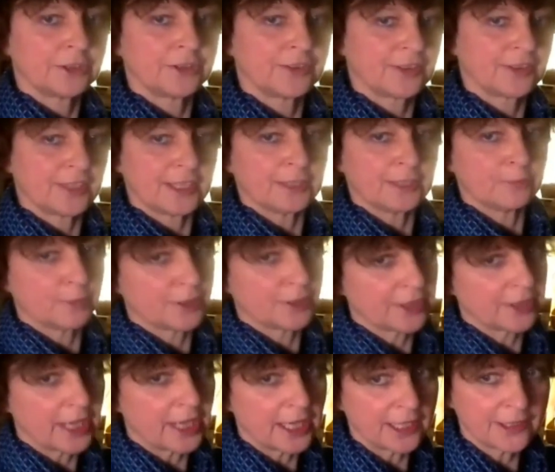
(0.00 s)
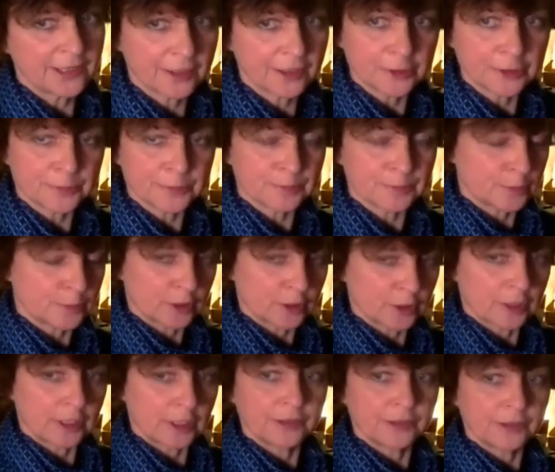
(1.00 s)
Sit with your eyes open or
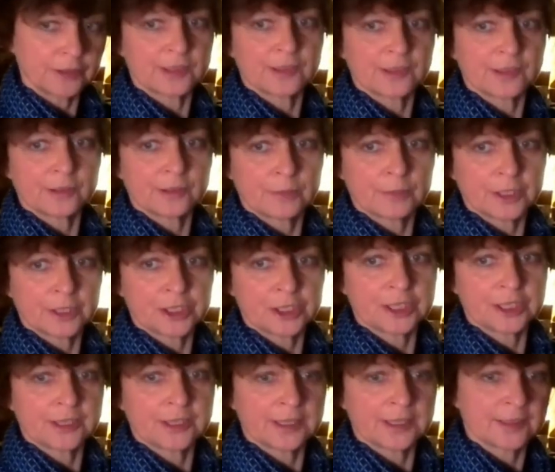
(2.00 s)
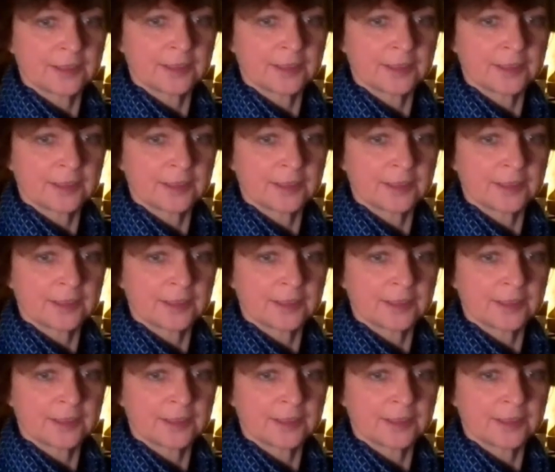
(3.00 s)
closed as you wish in this.